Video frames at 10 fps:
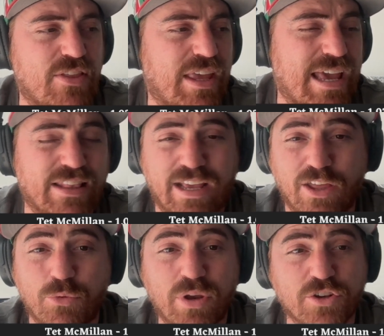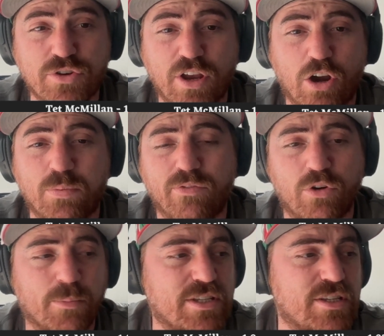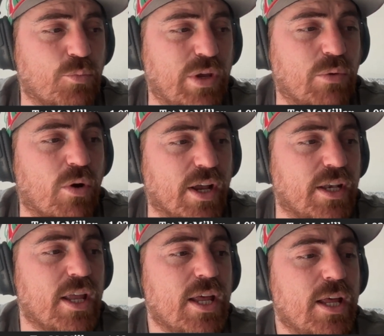I think he had like a 300-yard performance in week 1.